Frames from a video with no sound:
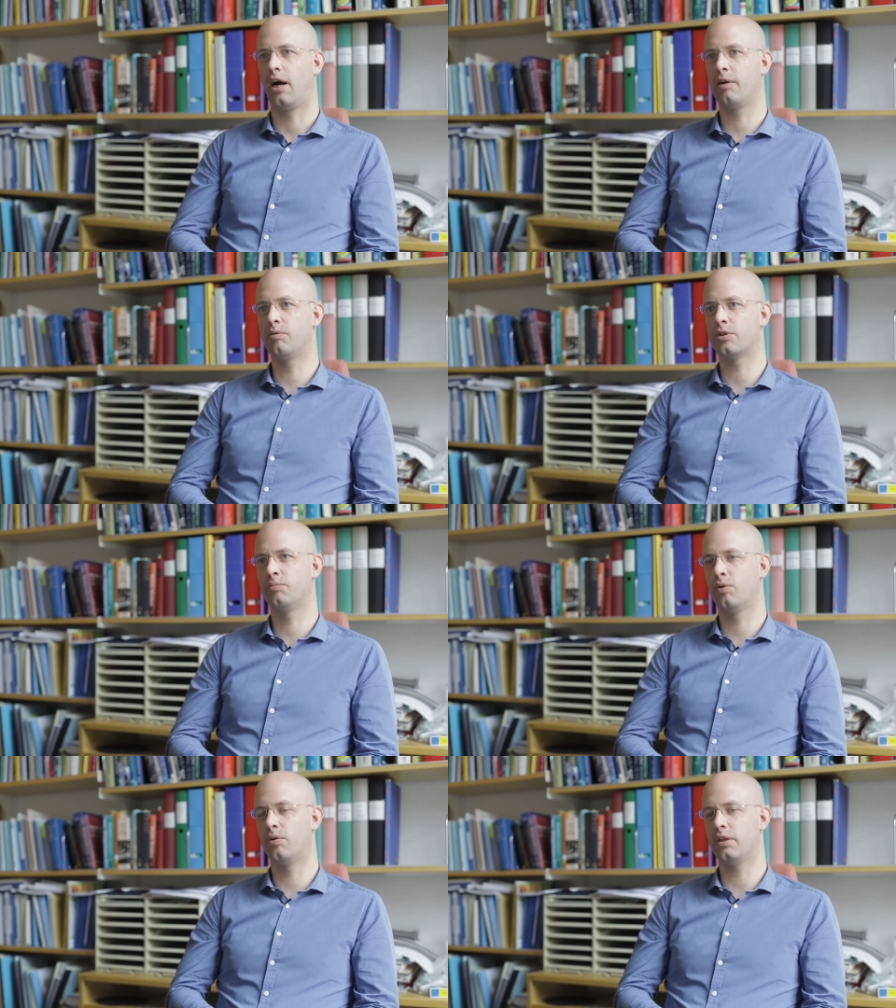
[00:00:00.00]
I was
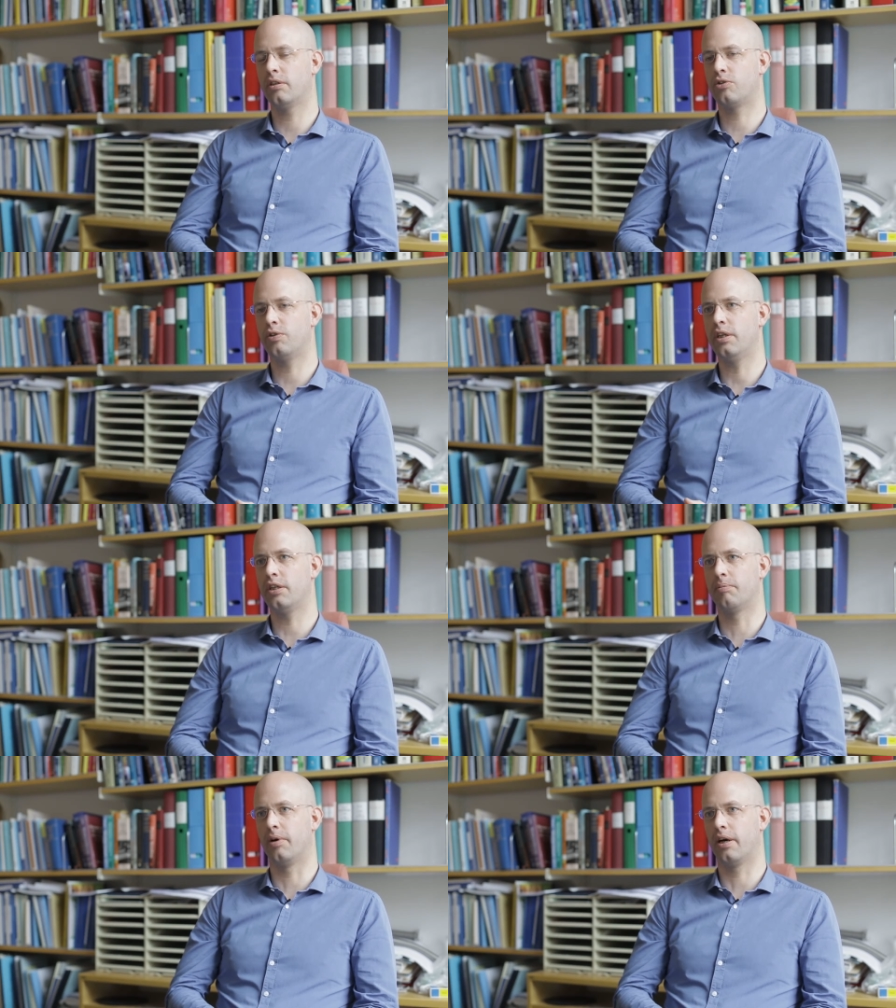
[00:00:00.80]
more
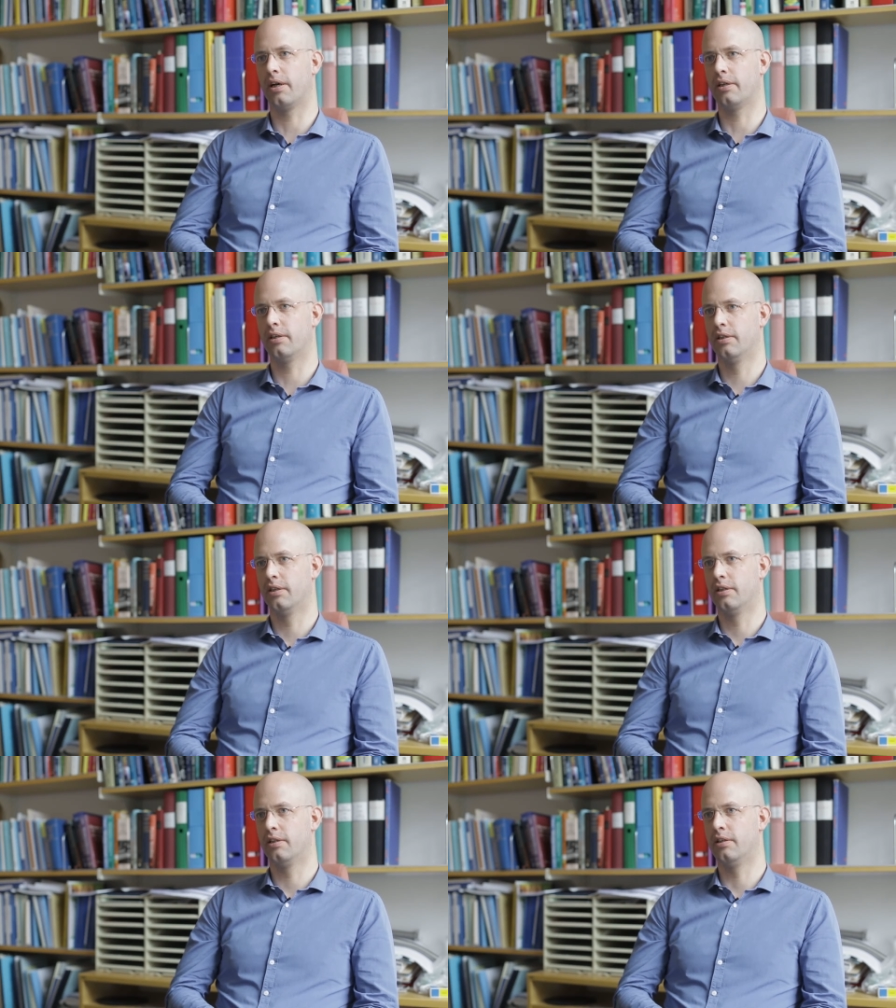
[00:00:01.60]
intrigued by
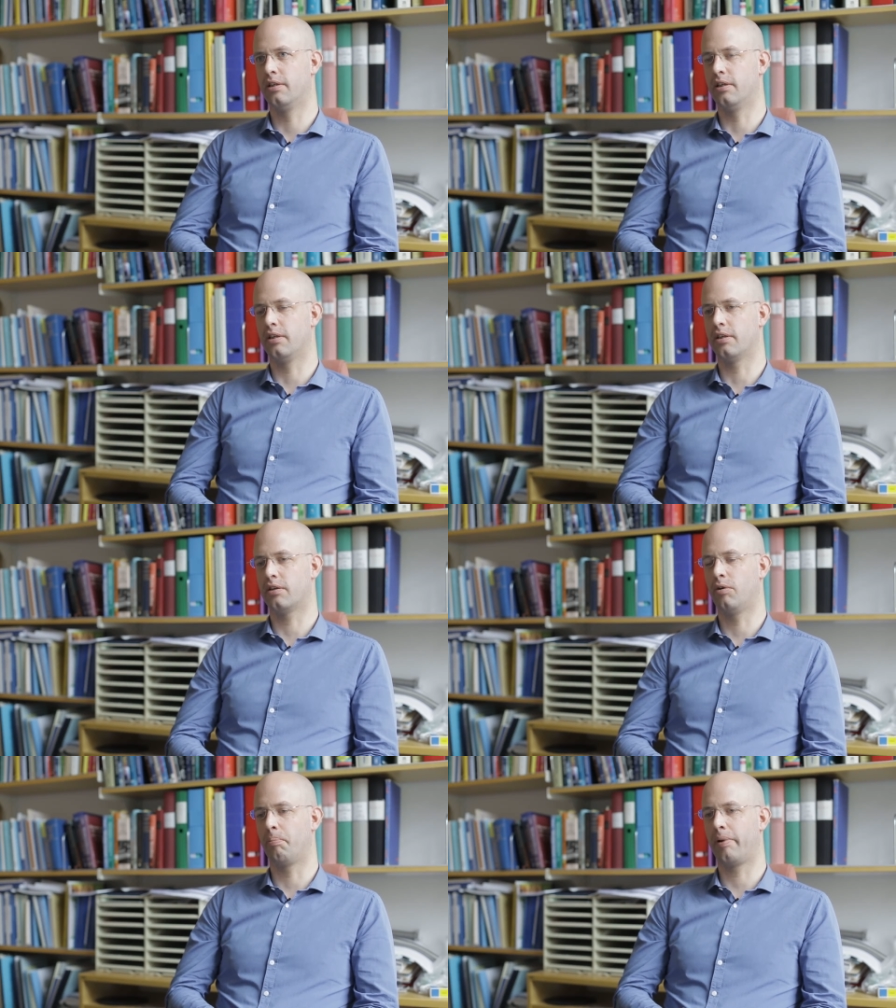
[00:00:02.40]
the
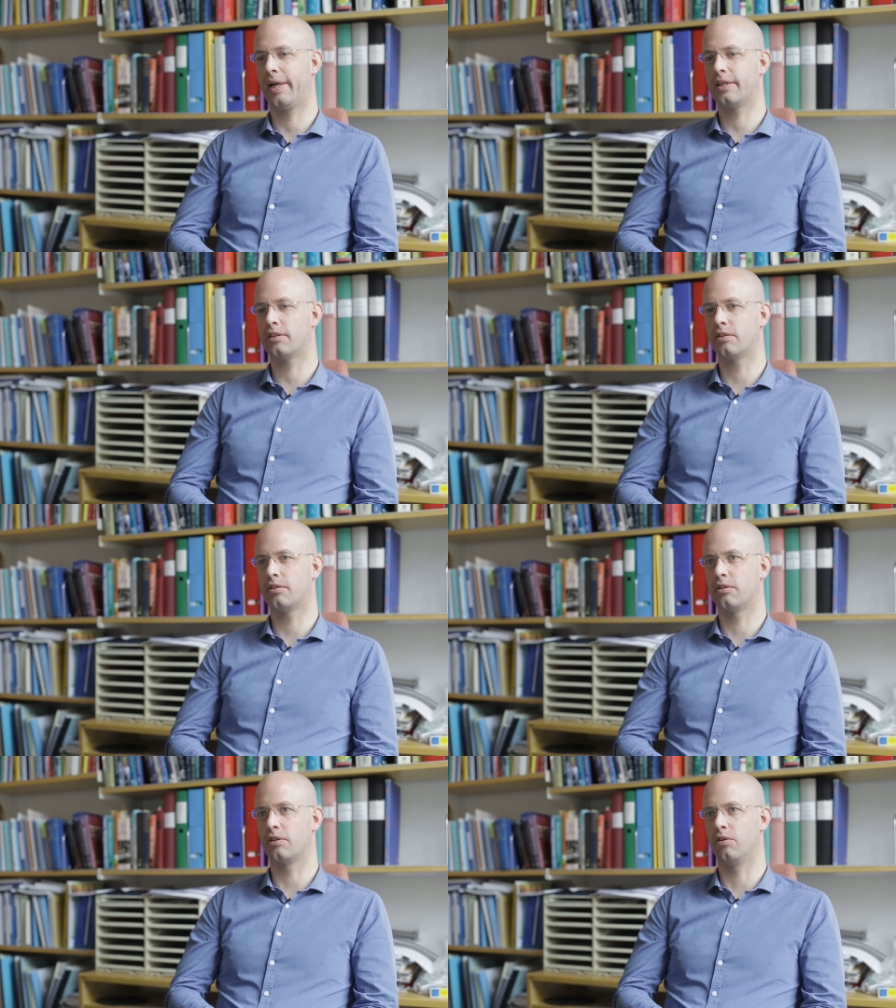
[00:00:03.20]

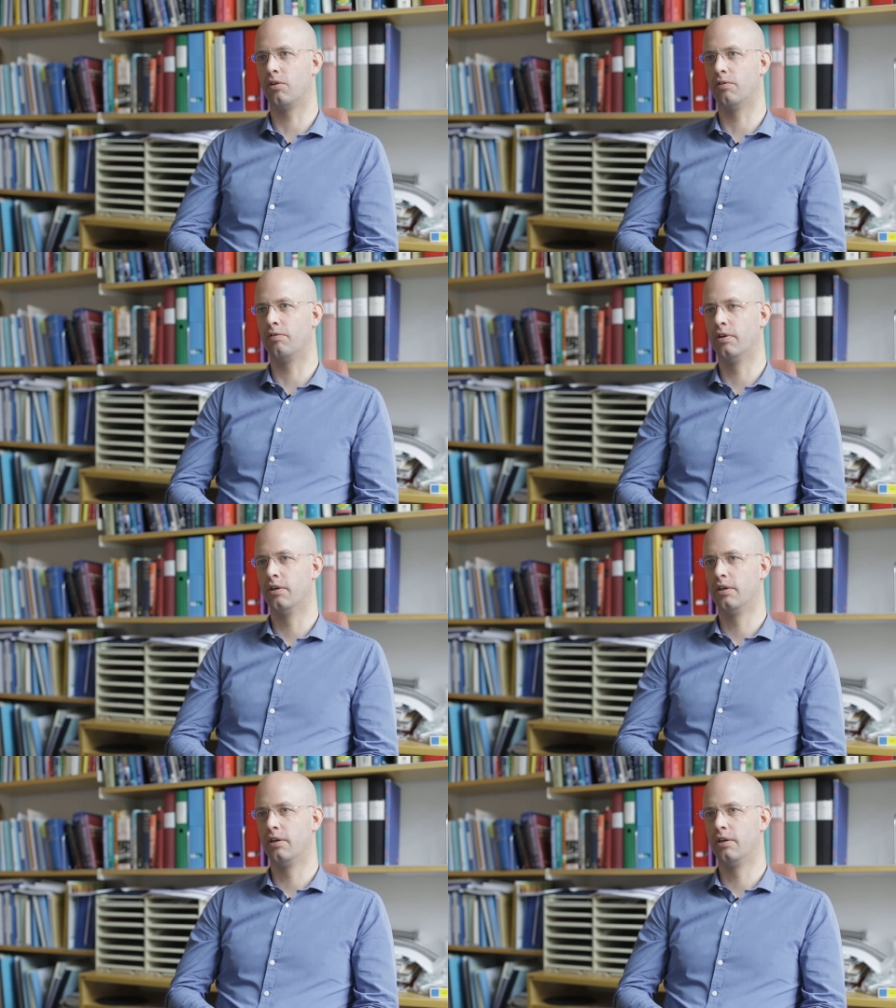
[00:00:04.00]
complexity of